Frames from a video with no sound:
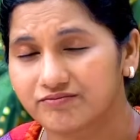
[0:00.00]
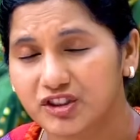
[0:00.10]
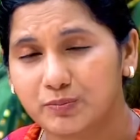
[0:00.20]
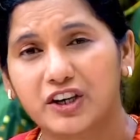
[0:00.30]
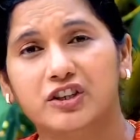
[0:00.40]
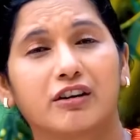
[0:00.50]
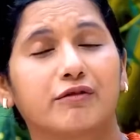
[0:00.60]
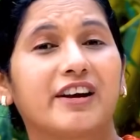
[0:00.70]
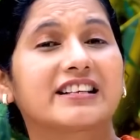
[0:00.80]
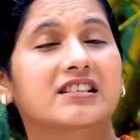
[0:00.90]

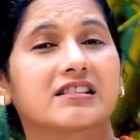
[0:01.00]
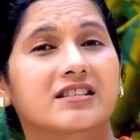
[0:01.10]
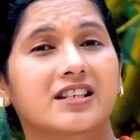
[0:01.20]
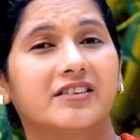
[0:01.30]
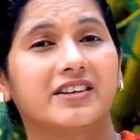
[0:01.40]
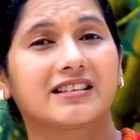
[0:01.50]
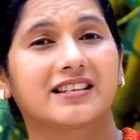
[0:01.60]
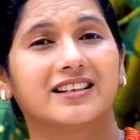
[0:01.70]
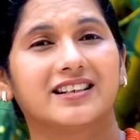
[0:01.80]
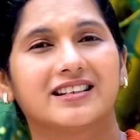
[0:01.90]
special festal
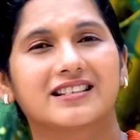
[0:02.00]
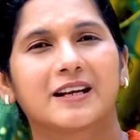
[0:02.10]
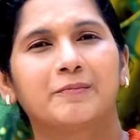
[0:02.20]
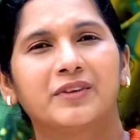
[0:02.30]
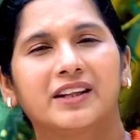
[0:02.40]
services.